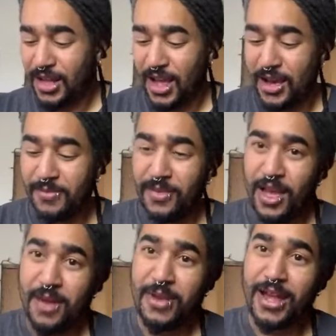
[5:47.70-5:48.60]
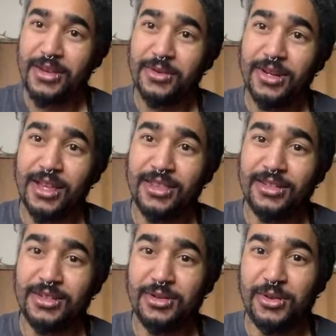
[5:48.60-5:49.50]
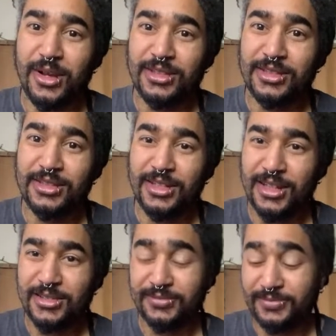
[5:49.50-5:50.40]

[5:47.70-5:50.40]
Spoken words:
I'm not doing nothing too crazy today.